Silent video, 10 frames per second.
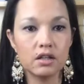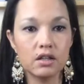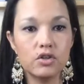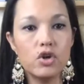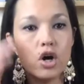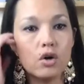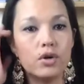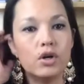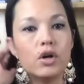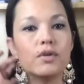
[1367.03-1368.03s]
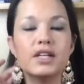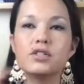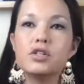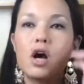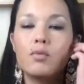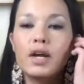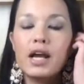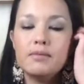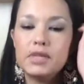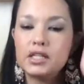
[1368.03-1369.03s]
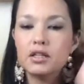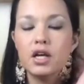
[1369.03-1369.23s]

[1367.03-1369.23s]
No, no, no, that's not what I mean.